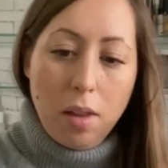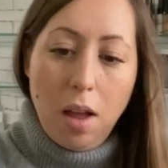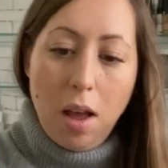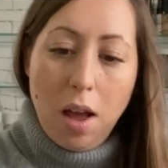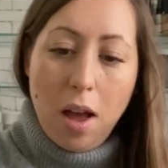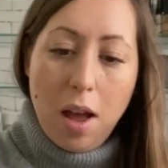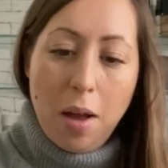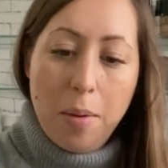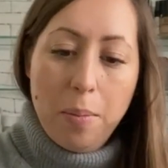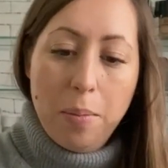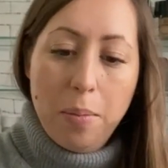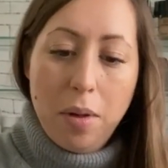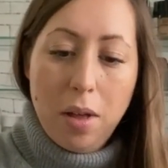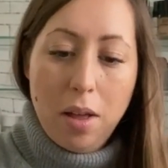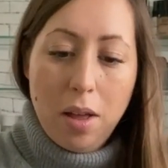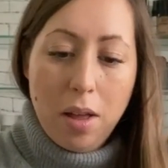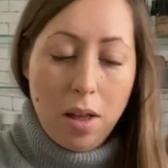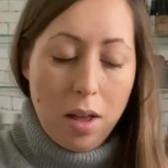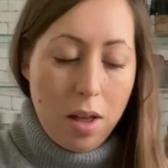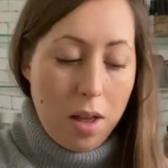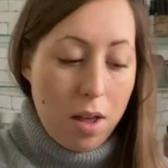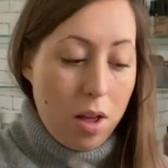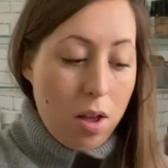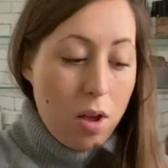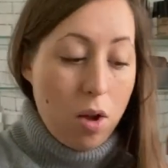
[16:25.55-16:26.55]
Um,
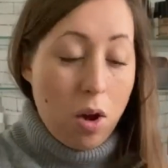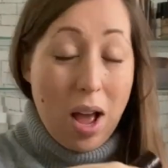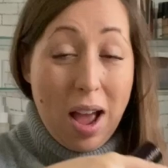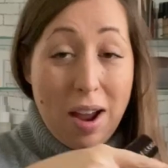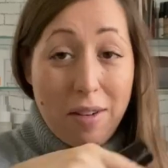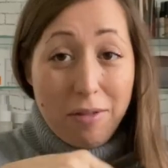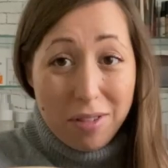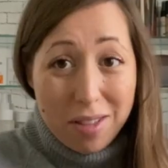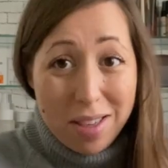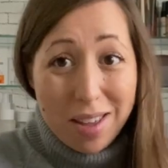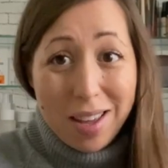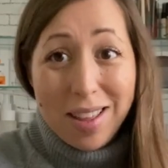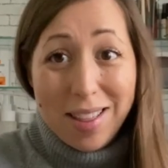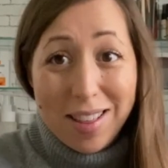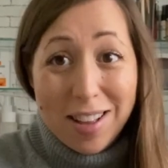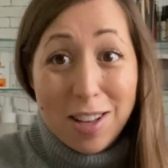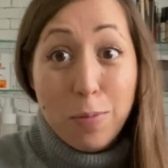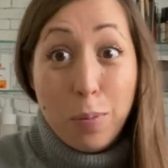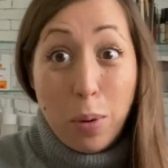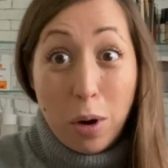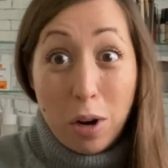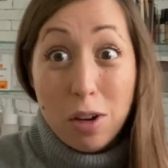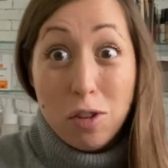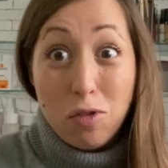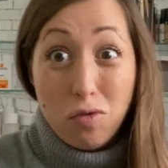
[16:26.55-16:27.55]
everything in this
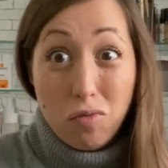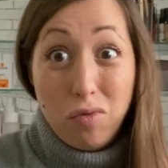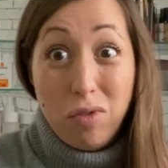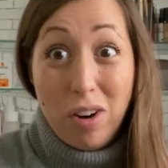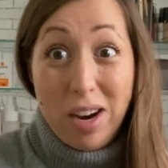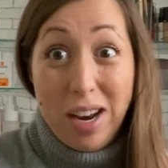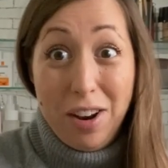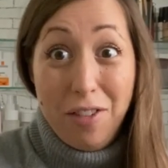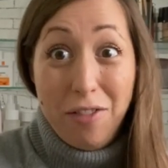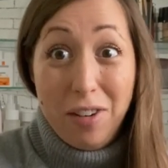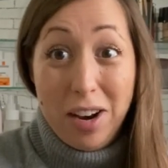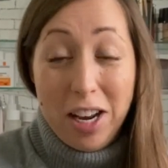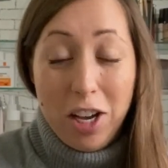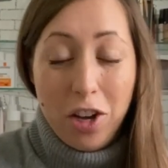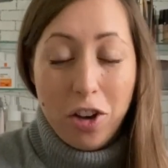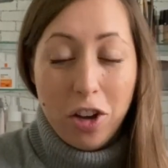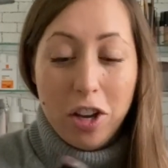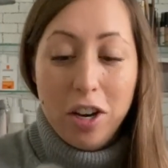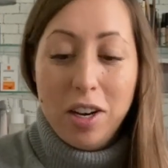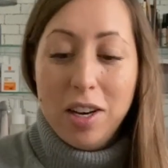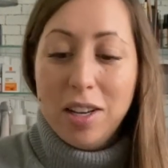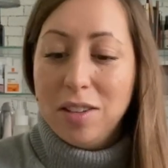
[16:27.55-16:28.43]
pot is really, really good.